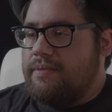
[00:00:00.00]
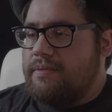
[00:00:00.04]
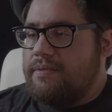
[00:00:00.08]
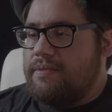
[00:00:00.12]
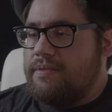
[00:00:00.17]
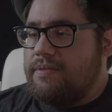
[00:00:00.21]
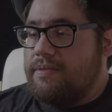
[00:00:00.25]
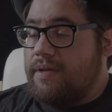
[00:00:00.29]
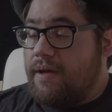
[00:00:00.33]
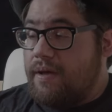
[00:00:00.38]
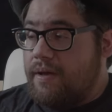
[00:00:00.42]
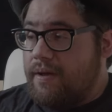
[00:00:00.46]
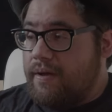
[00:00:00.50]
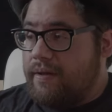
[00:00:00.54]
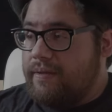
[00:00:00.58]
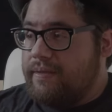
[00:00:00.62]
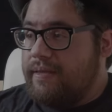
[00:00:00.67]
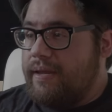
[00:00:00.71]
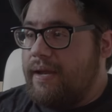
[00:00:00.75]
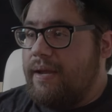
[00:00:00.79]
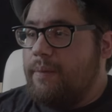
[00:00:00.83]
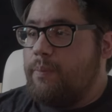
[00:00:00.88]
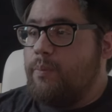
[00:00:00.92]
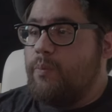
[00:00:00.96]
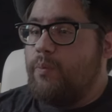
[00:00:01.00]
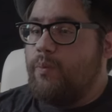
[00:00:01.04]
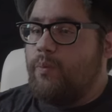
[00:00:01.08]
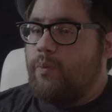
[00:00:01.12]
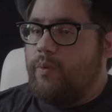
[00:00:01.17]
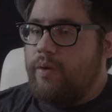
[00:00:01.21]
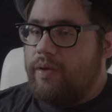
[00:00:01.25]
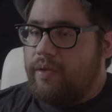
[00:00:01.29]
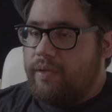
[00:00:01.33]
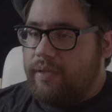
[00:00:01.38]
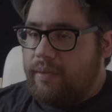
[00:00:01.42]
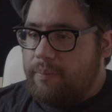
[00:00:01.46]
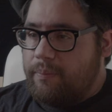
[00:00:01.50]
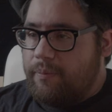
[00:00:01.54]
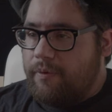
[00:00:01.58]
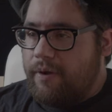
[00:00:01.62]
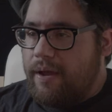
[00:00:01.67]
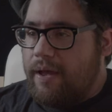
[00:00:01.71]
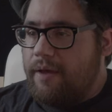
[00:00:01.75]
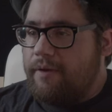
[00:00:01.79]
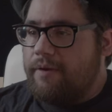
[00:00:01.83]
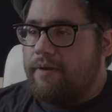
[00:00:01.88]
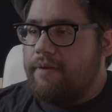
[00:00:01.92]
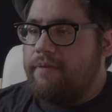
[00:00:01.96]
song that I'm really
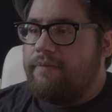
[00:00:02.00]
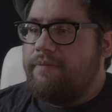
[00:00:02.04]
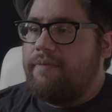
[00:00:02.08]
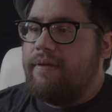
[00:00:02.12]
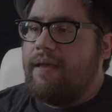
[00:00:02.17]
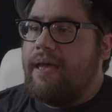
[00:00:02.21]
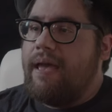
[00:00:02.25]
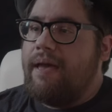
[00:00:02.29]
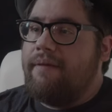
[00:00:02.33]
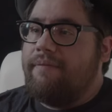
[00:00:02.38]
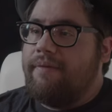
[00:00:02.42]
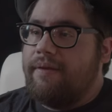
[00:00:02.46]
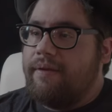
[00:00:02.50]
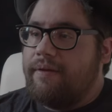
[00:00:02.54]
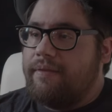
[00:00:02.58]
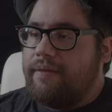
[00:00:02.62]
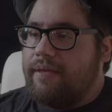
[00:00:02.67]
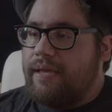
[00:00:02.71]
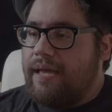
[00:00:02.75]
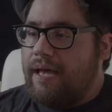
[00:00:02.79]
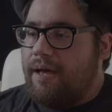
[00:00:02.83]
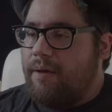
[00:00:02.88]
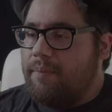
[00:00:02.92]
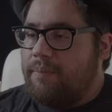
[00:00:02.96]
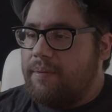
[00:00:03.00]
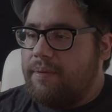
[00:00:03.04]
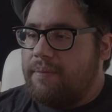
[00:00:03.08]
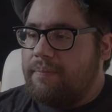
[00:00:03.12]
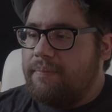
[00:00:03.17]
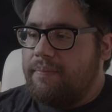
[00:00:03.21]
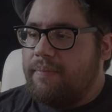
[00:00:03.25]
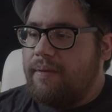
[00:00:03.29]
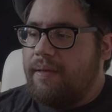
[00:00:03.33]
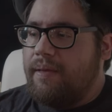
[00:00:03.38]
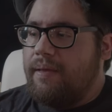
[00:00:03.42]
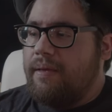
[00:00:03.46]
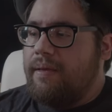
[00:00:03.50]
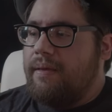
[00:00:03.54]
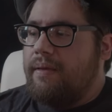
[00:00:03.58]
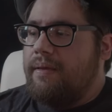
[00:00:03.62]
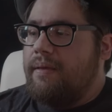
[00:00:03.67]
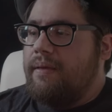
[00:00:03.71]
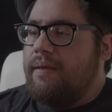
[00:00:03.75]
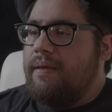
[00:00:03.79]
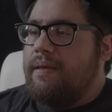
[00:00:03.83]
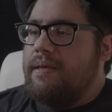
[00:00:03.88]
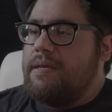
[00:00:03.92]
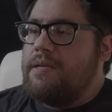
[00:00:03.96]
proud of having on the album
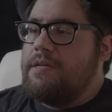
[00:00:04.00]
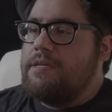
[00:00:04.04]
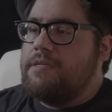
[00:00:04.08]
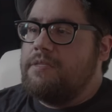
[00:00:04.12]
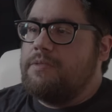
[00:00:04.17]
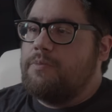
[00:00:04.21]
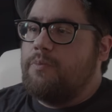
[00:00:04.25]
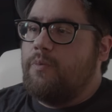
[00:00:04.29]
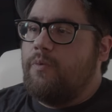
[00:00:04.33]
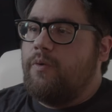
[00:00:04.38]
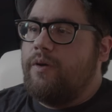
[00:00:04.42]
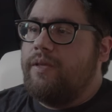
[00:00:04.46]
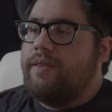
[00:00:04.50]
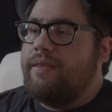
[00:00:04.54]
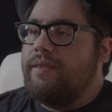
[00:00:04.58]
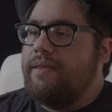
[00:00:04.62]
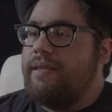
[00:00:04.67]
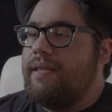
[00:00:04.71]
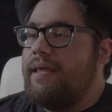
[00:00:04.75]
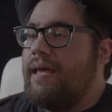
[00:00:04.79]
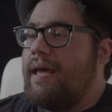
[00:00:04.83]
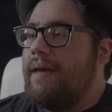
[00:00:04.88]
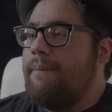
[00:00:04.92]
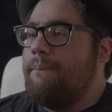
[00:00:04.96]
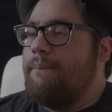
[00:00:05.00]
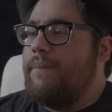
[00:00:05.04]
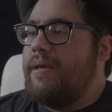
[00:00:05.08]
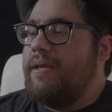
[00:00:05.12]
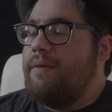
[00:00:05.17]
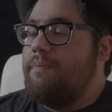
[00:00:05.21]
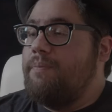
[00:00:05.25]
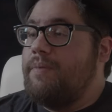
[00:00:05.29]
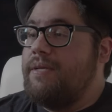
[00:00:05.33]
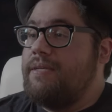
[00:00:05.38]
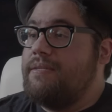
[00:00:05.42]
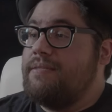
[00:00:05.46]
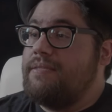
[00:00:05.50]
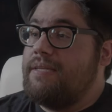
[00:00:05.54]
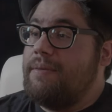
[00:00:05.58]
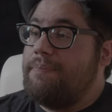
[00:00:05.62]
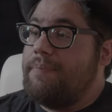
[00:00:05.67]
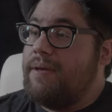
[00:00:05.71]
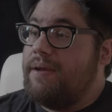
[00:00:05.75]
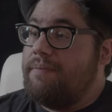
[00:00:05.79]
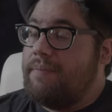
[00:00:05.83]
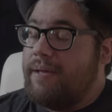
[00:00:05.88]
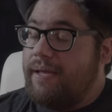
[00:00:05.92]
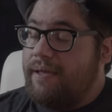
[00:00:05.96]
is one that made me
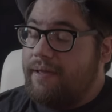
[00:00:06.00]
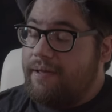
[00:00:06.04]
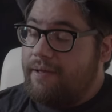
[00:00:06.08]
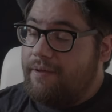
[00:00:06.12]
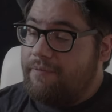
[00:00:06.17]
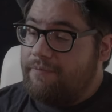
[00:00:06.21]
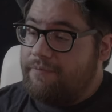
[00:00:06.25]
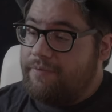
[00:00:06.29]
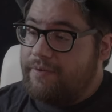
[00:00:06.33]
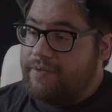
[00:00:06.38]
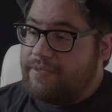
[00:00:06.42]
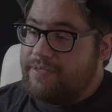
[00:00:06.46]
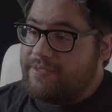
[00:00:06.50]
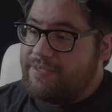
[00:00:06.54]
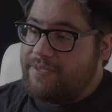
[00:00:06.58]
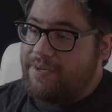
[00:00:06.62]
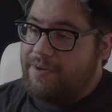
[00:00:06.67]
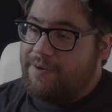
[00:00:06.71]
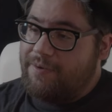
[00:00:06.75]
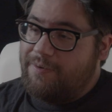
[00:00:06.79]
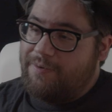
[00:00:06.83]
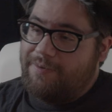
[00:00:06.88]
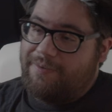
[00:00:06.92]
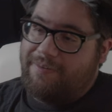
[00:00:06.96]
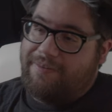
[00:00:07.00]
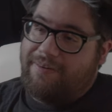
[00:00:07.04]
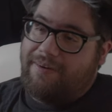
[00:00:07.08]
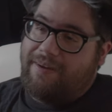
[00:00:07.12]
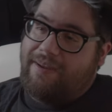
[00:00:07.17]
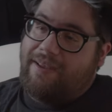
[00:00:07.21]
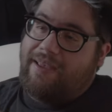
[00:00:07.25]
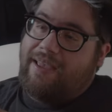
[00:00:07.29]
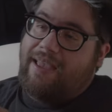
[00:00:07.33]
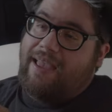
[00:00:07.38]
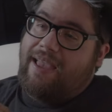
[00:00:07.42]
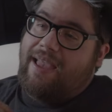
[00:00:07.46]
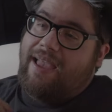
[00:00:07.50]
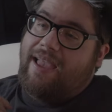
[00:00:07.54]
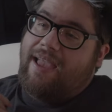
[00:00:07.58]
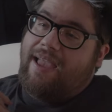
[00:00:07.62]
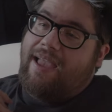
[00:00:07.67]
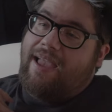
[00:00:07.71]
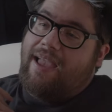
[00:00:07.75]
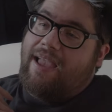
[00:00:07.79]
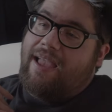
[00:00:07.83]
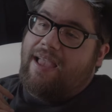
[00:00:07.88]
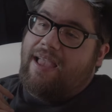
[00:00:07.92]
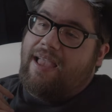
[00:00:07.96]
step out of my comfort zone,
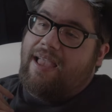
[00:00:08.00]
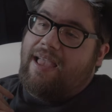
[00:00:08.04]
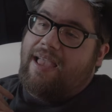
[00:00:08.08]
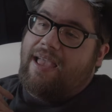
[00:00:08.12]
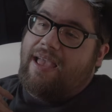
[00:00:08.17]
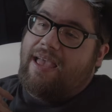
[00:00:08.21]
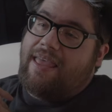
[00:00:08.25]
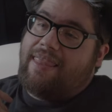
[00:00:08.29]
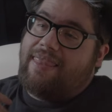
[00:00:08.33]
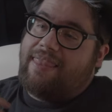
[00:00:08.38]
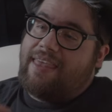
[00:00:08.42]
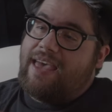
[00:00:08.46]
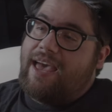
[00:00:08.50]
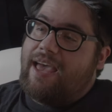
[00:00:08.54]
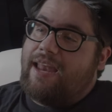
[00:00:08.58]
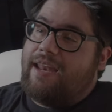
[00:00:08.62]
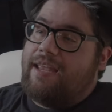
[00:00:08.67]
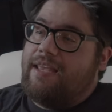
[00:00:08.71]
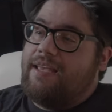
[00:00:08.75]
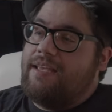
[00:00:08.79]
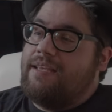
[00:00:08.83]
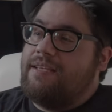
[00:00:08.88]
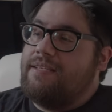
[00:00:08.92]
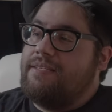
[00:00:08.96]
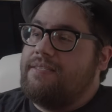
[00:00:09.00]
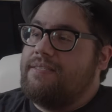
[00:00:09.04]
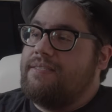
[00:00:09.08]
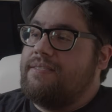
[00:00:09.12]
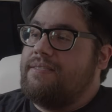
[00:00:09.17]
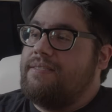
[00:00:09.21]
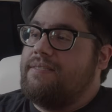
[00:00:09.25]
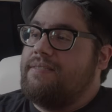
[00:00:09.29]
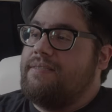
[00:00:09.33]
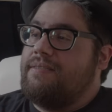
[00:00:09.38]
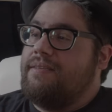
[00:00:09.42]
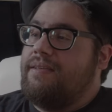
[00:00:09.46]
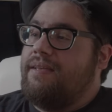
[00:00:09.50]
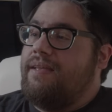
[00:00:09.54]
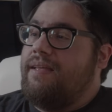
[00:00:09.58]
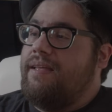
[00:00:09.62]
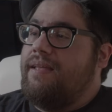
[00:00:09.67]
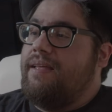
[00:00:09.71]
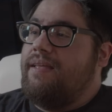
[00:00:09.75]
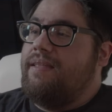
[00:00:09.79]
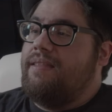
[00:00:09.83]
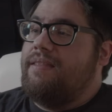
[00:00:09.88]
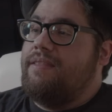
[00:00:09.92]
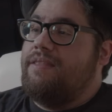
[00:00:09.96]
and that is
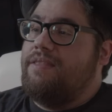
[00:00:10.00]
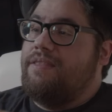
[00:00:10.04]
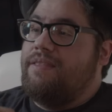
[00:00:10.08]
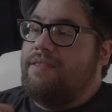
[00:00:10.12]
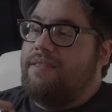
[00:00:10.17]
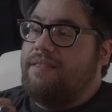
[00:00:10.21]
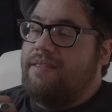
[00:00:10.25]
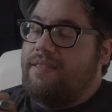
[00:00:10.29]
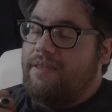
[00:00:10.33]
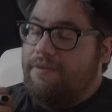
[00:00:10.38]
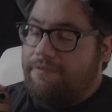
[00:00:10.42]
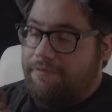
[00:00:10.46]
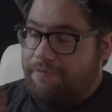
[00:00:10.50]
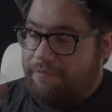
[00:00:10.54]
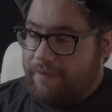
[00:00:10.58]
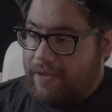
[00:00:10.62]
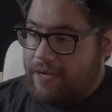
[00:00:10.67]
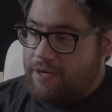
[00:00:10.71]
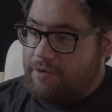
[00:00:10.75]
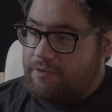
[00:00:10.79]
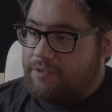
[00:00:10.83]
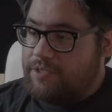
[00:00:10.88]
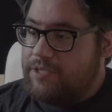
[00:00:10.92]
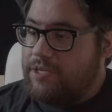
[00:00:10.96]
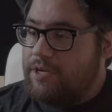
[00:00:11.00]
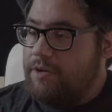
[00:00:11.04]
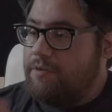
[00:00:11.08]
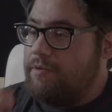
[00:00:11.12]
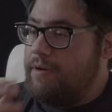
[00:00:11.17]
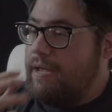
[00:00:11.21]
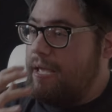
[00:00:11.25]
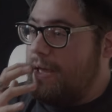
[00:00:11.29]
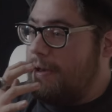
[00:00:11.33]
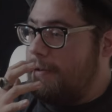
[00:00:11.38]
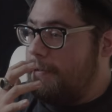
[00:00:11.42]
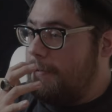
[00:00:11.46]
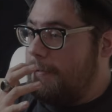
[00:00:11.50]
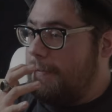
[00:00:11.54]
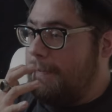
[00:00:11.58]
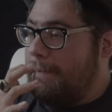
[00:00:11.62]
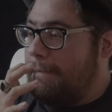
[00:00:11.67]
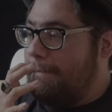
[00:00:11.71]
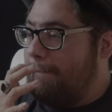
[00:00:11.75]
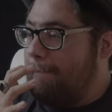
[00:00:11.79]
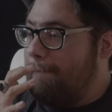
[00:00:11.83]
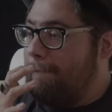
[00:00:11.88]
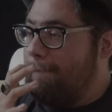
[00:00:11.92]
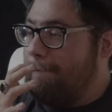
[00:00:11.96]
the final showdown,
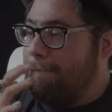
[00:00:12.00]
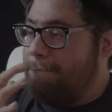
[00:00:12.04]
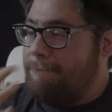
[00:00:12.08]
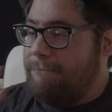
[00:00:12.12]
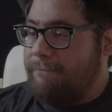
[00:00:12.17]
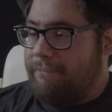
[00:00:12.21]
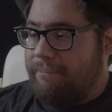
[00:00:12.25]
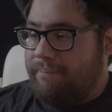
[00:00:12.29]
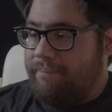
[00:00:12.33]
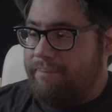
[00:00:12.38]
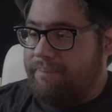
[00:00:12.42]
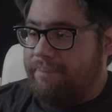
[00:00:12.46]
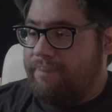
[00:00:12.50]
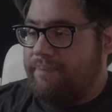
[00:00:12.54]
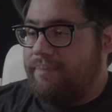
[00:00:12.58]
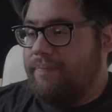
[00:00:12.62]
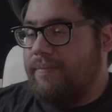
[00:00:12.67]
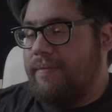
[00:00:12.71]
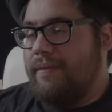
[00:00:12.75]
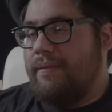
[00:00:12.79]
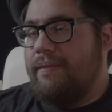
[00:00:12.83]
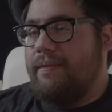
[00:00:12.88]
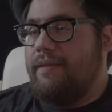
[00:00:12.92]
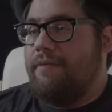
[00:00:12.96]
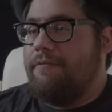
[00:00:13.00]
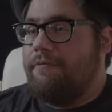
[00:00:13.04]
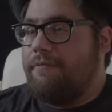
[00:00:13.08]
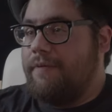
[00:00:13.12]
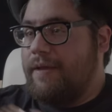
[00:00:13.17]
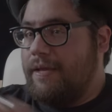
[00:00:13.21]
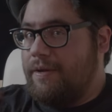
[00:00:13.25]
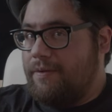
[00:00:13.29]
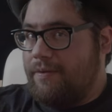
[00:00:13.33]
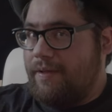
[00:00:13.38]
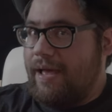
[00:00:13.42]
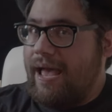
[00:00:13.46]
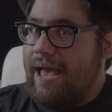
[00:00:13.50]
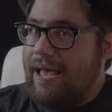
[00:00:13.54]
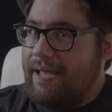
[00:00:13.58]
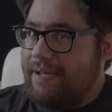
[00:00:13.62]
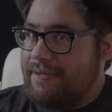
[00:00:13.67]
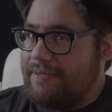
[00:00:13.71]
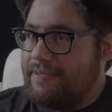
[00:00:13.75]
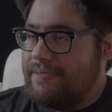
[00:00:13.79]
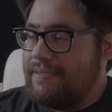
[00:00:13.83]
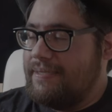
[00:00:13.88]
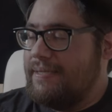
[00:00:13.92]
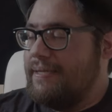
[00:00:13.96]
the final
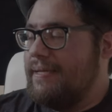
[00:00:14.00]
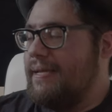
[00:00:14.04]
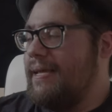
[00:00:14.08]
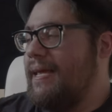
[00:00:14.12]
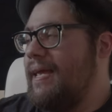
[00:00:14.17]
act.